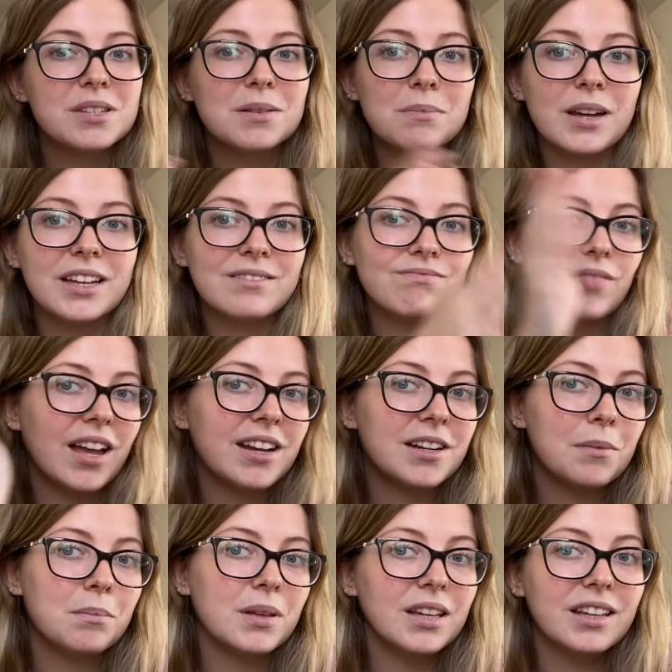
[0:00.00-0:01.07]
it might end
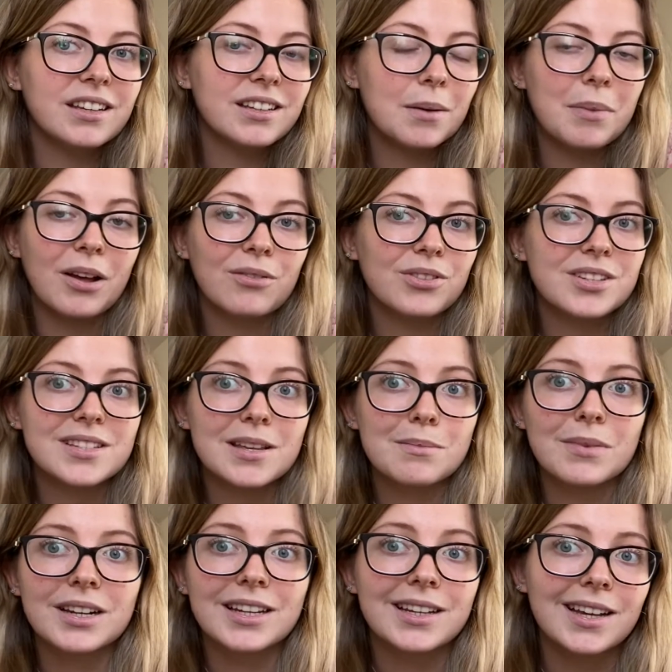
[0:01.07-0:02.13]
up being about the same
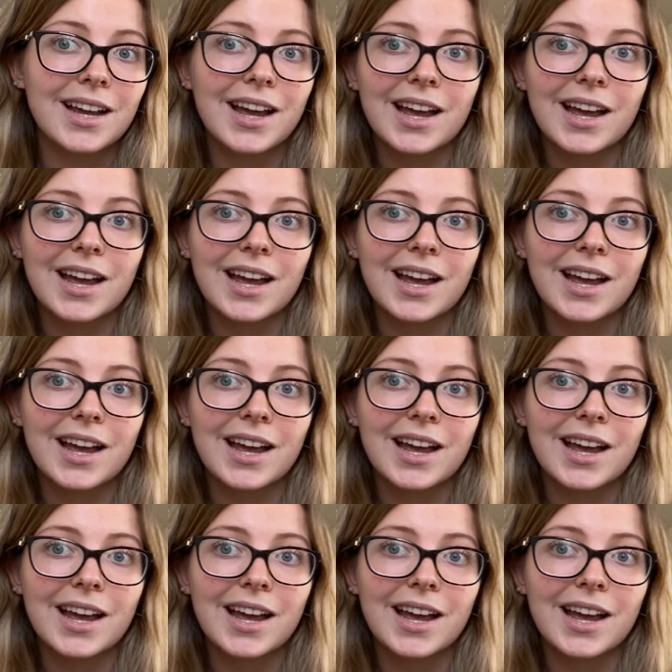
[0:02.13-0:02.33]
money